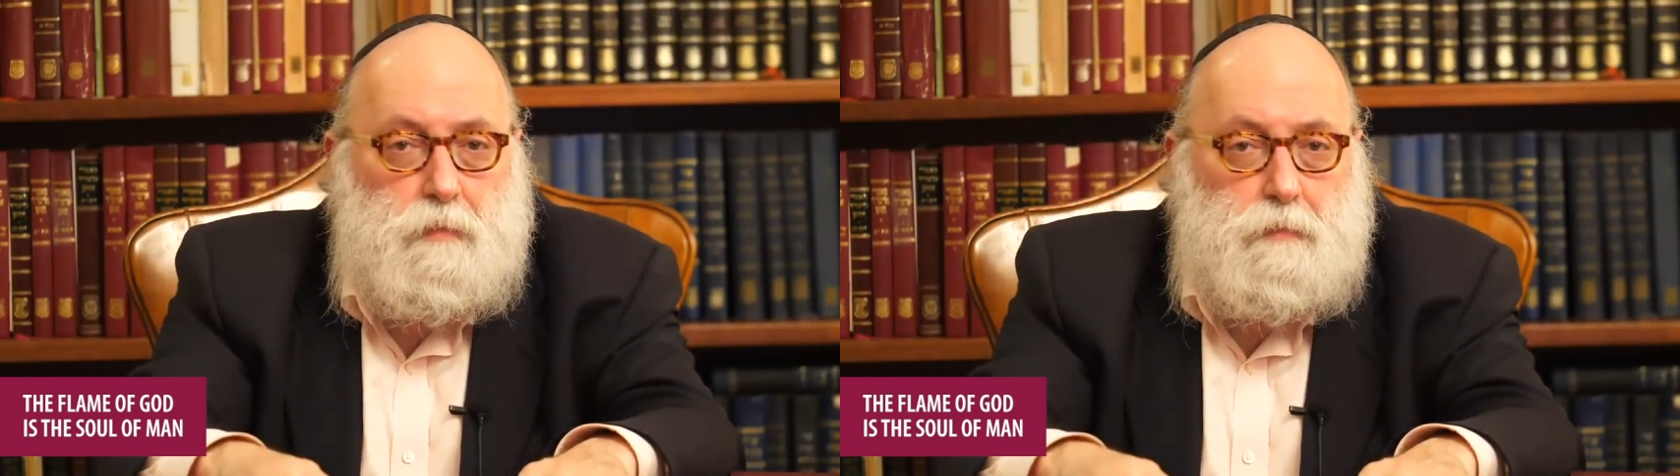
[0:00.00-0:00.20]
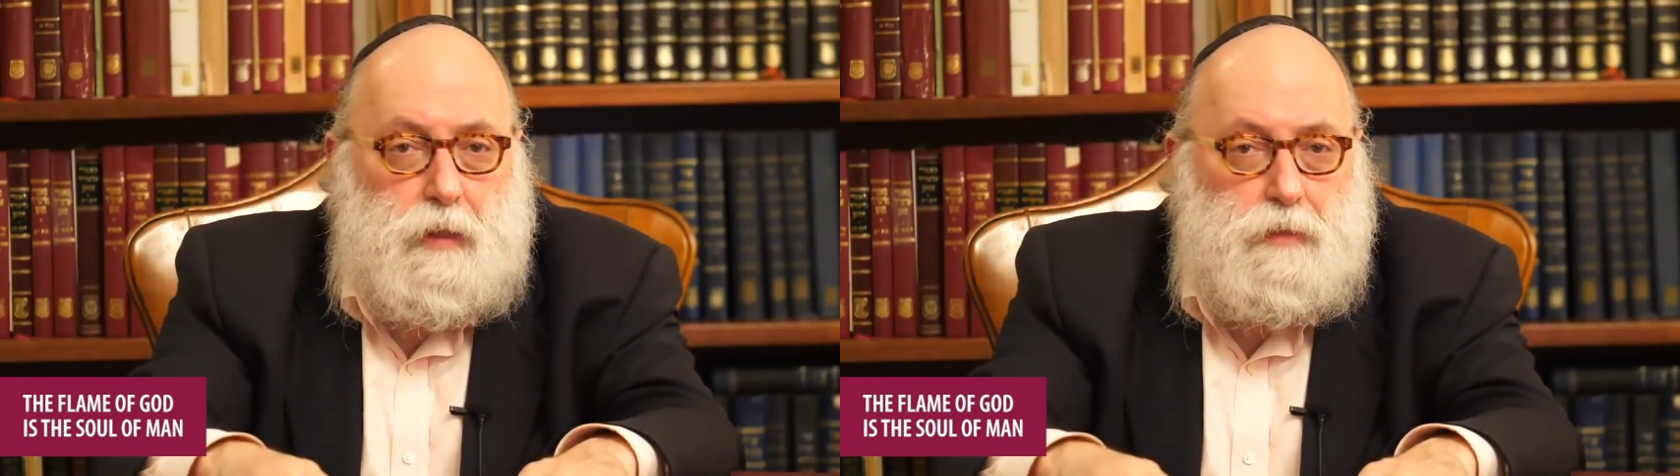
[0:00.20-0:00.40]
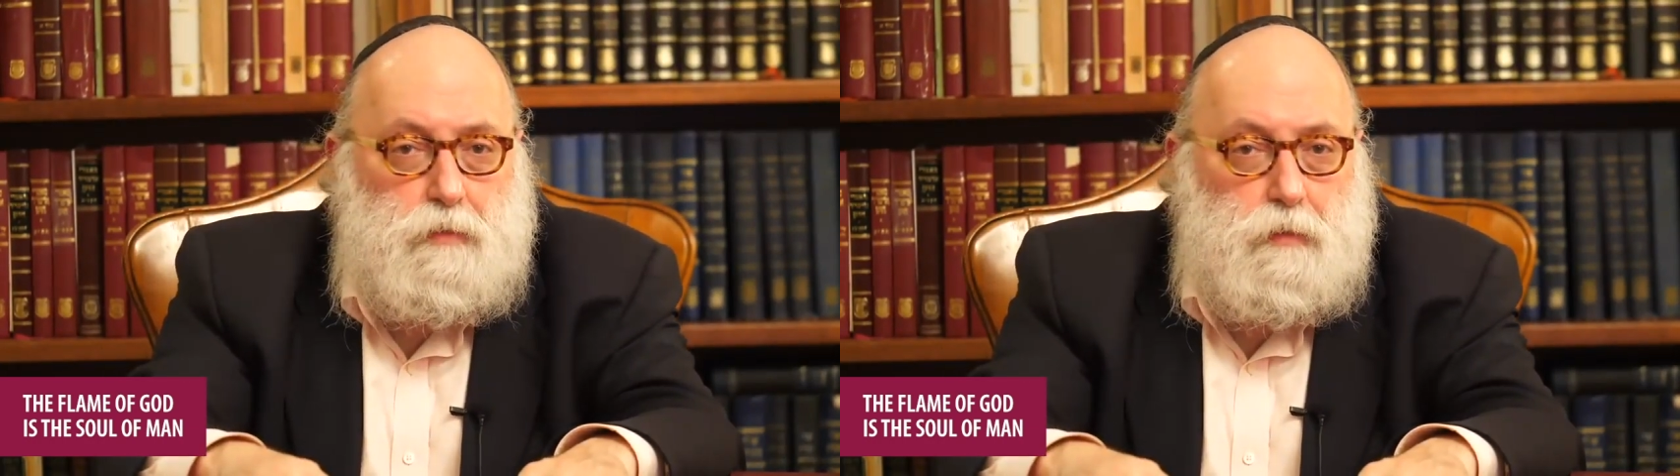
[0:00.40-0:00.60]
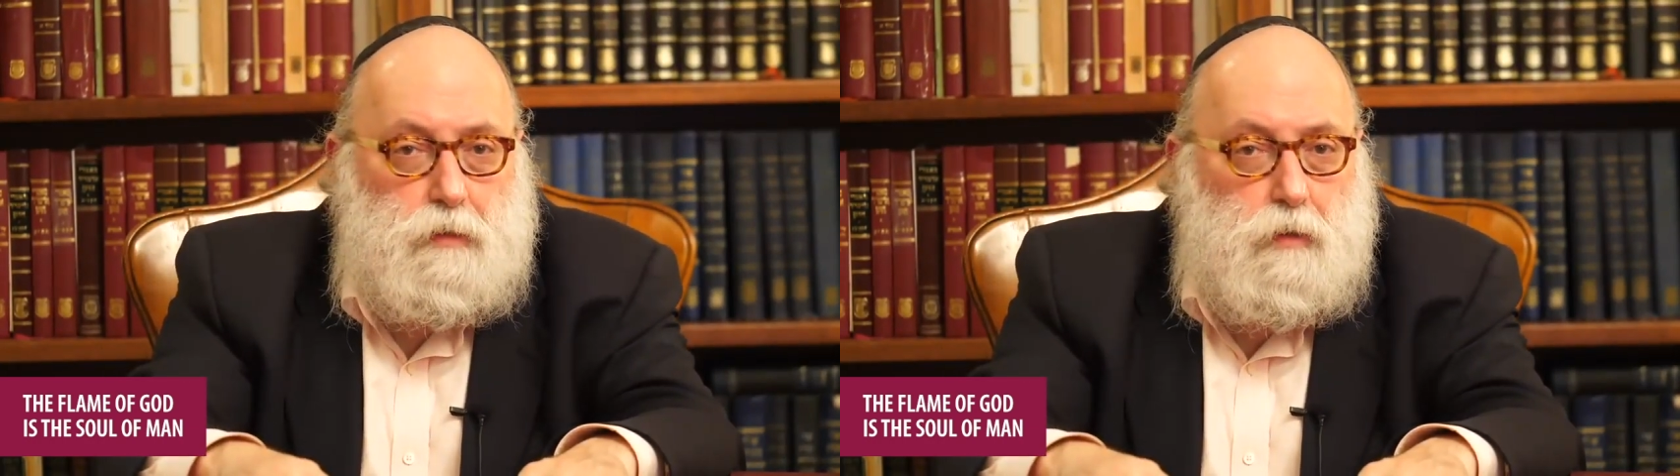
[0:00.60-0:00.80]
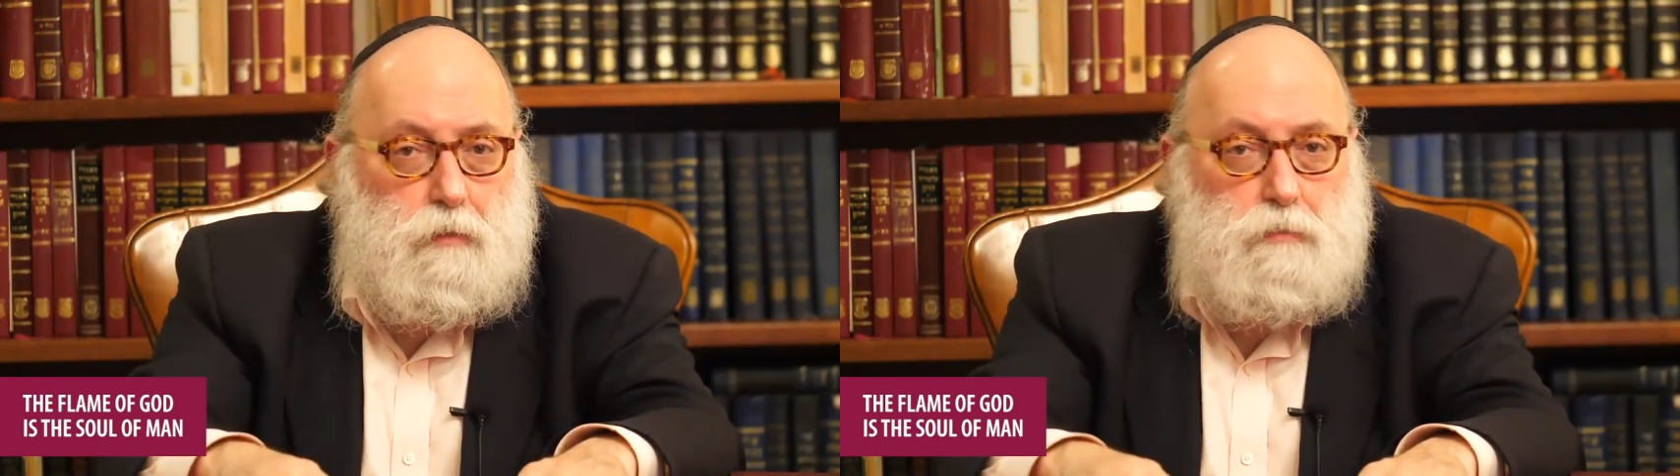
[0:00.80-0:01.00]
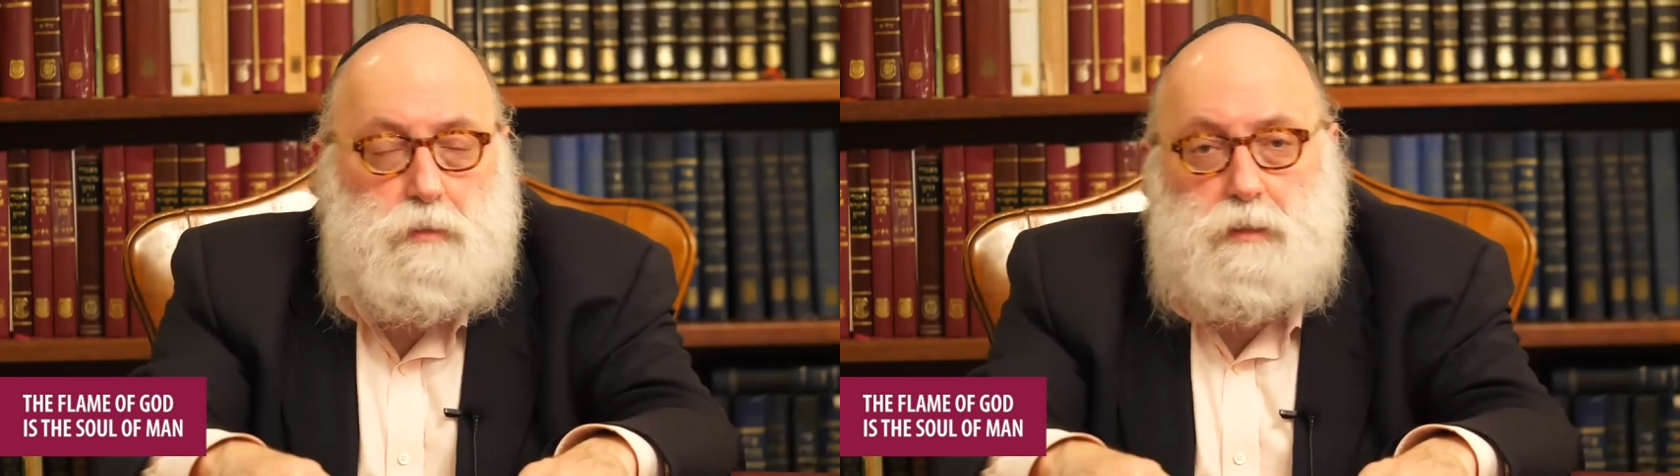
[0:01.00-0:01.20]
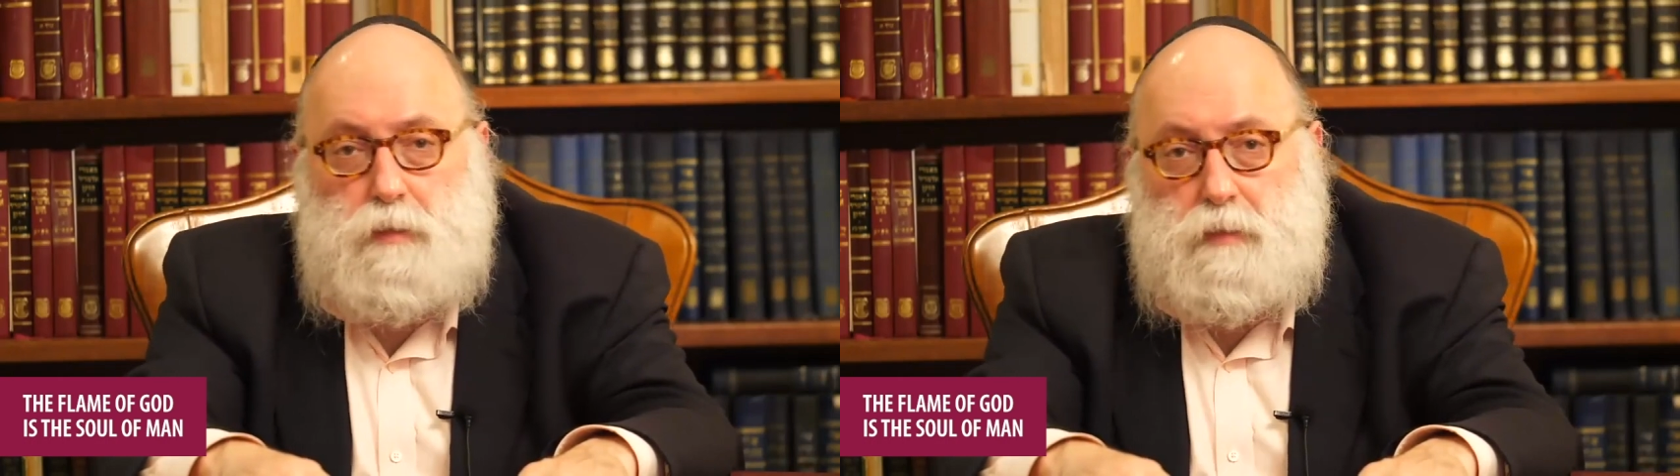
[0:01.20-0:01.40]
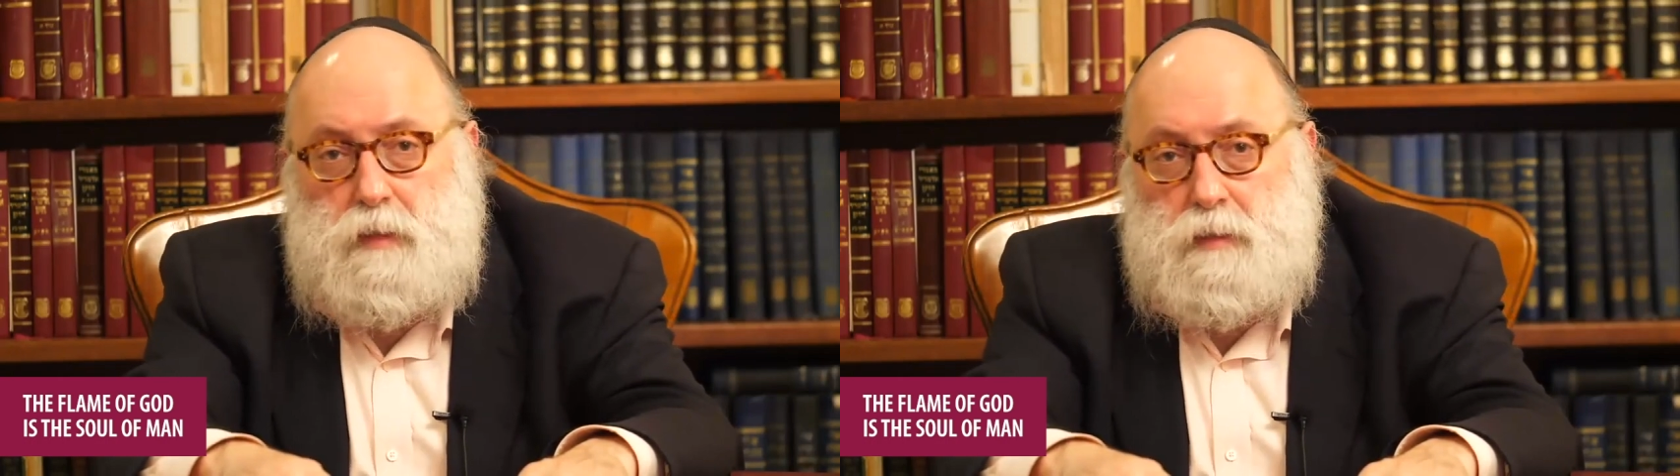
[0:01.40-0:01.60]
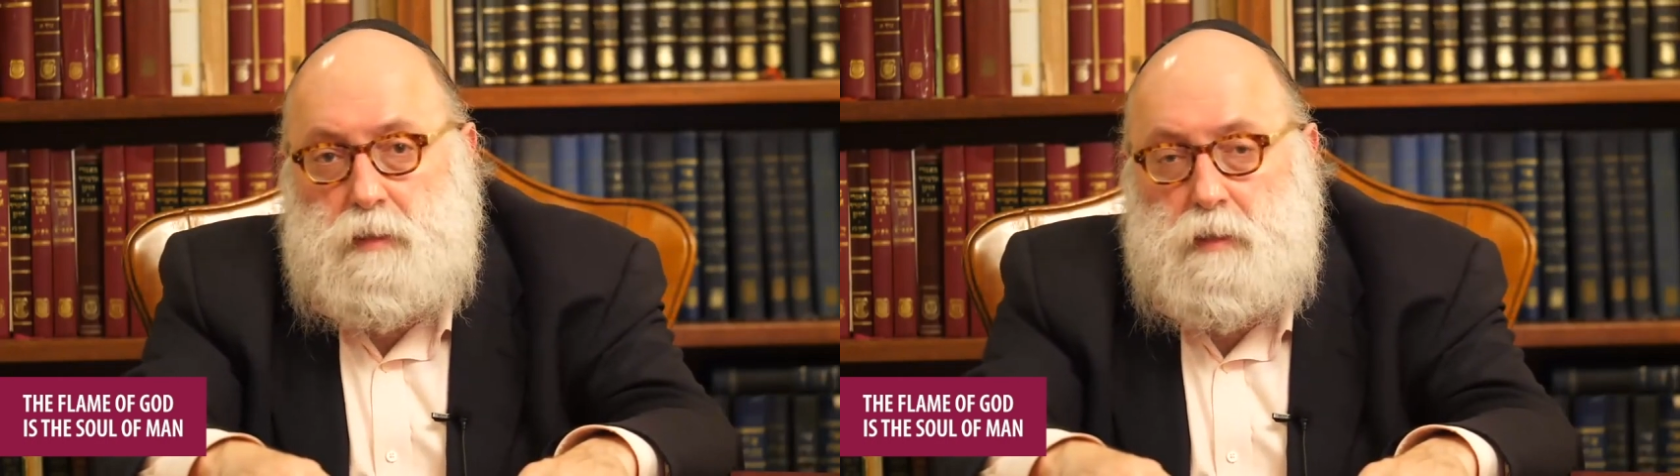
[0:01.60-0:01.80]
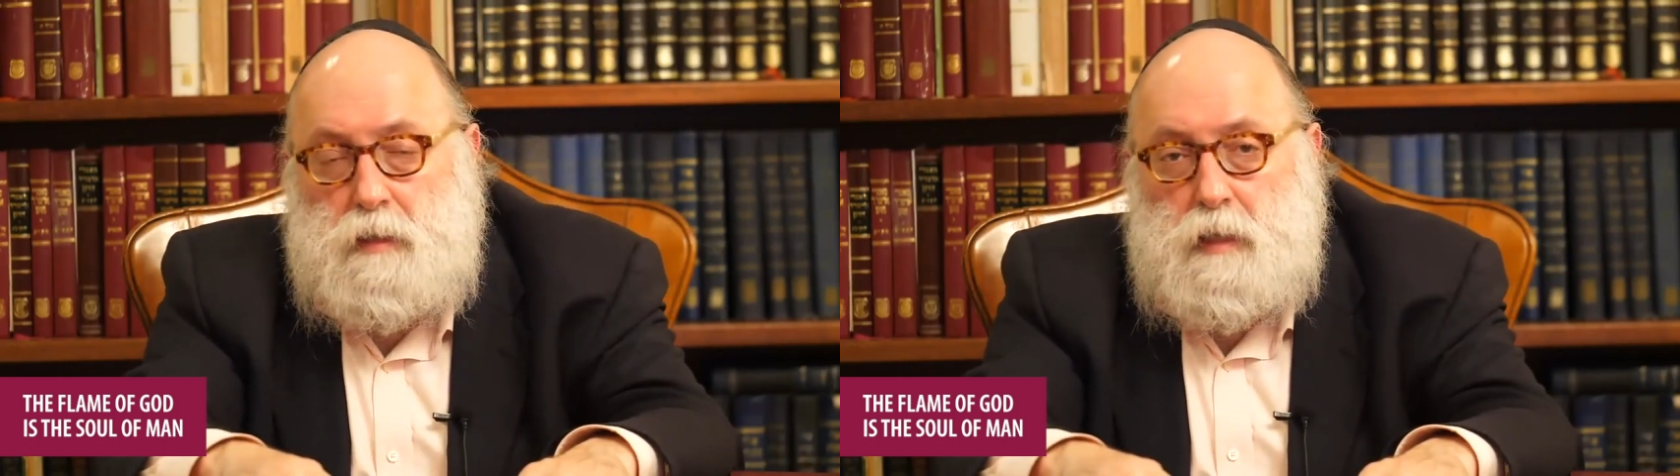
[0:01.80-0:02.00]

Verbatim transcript: by the Greco-Syrians